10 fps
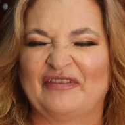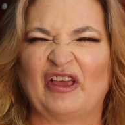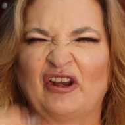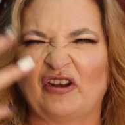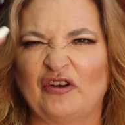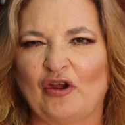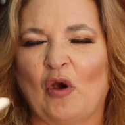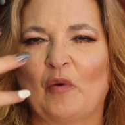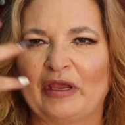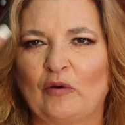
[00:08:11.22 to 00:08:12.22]
That
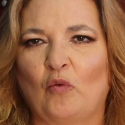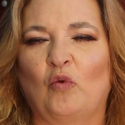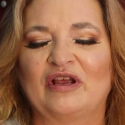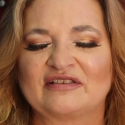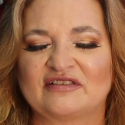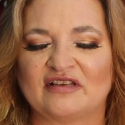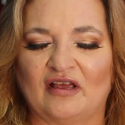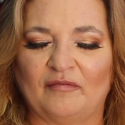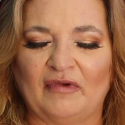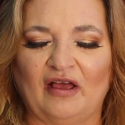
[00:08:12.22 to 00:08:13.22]
knowing
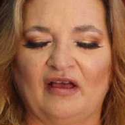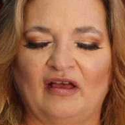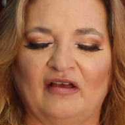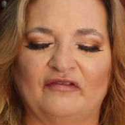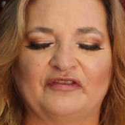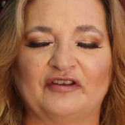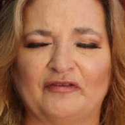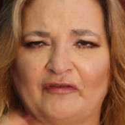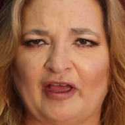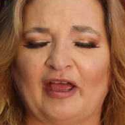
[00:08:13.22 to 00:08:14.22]
wisdom of the
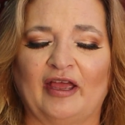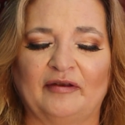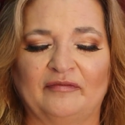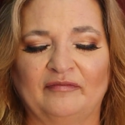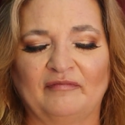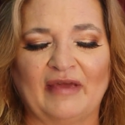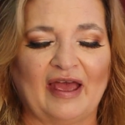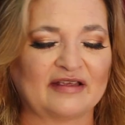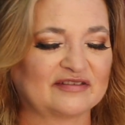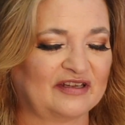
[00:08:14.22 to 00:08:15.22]
divine
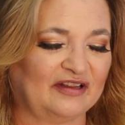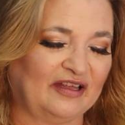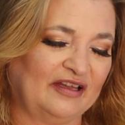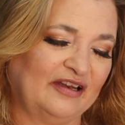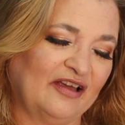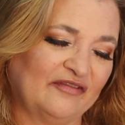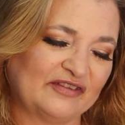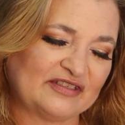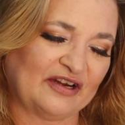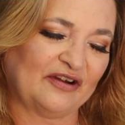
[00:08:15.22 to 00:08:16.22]
masculine of
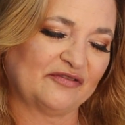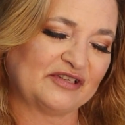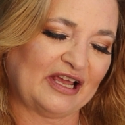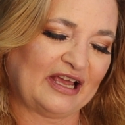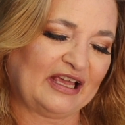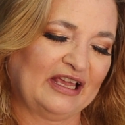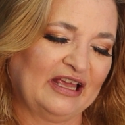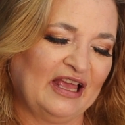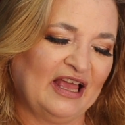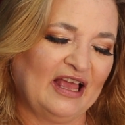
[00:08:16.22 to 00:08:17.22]
the tarot deck.
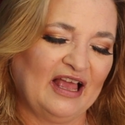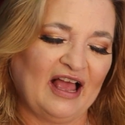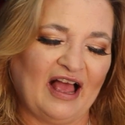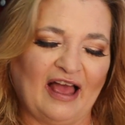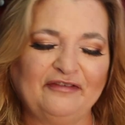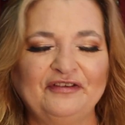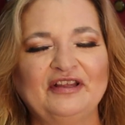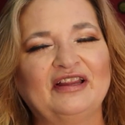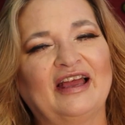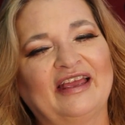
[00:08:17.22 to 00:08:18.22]
I
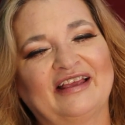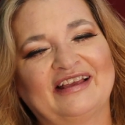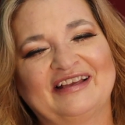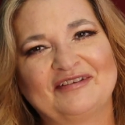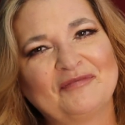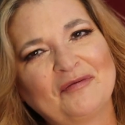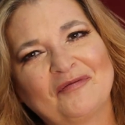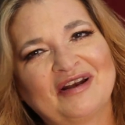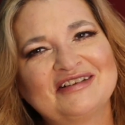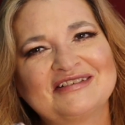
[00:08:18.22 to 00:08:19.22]
feel like, remember
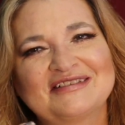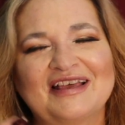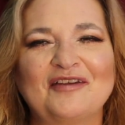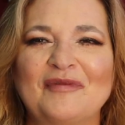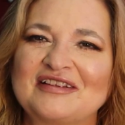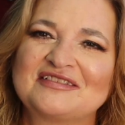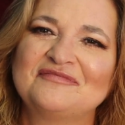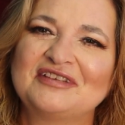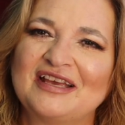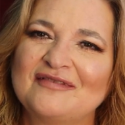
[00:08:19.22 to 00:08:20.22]
what I just said about
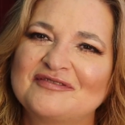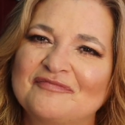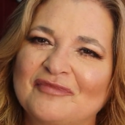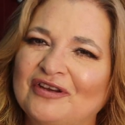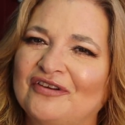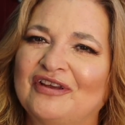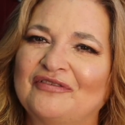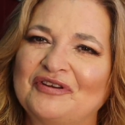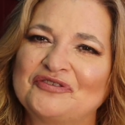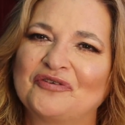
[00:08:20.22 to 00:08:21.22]
sometimes Mercury
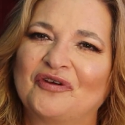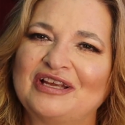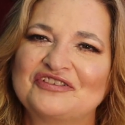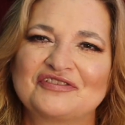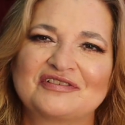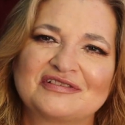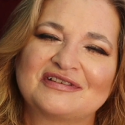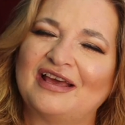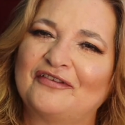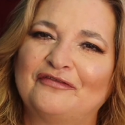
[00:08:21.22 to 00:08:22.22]
in retrograde just does
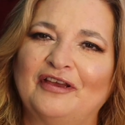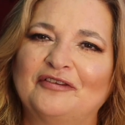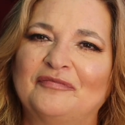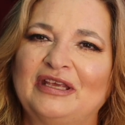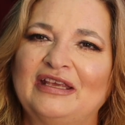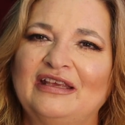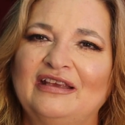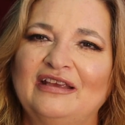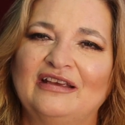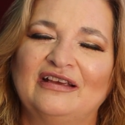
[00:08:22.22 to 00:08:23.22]
not affect
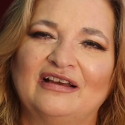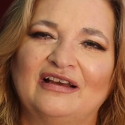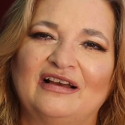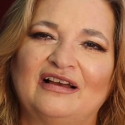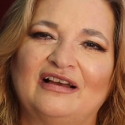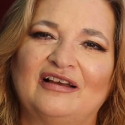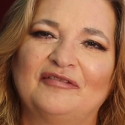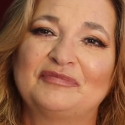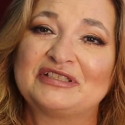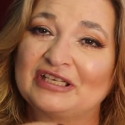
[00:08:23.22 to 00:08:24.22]
me,
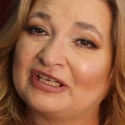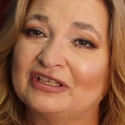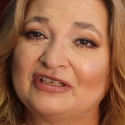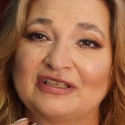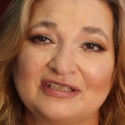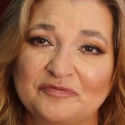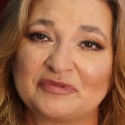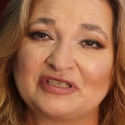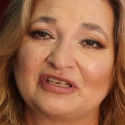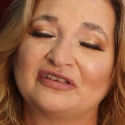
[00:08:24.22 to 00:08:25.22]
this
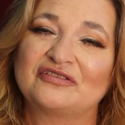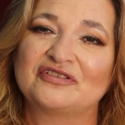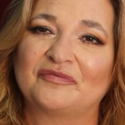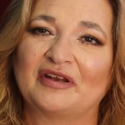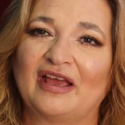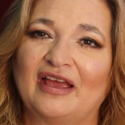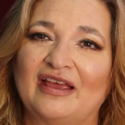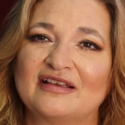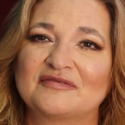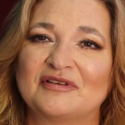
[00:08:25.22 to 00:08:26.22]
particular
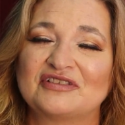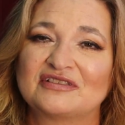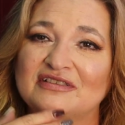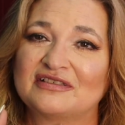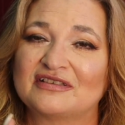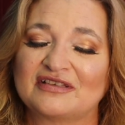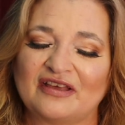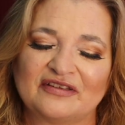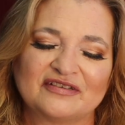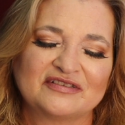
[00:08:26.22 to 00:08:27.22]
Gemini, as much as it does
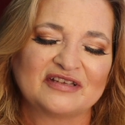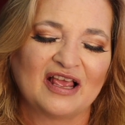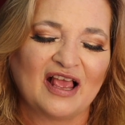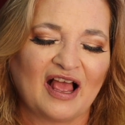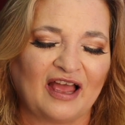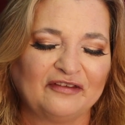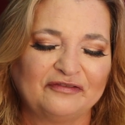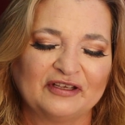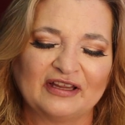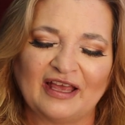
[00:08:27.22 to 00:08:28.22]
others. I
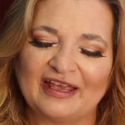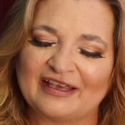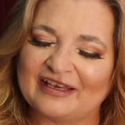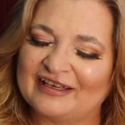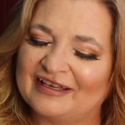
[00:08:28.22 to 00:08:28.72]
feel like,